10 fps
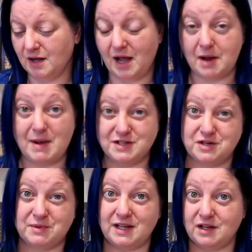I imagine
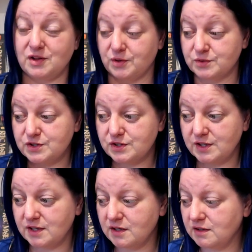I'm getting close to
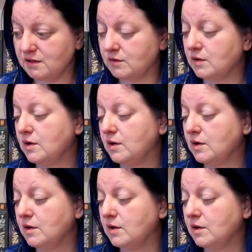the end.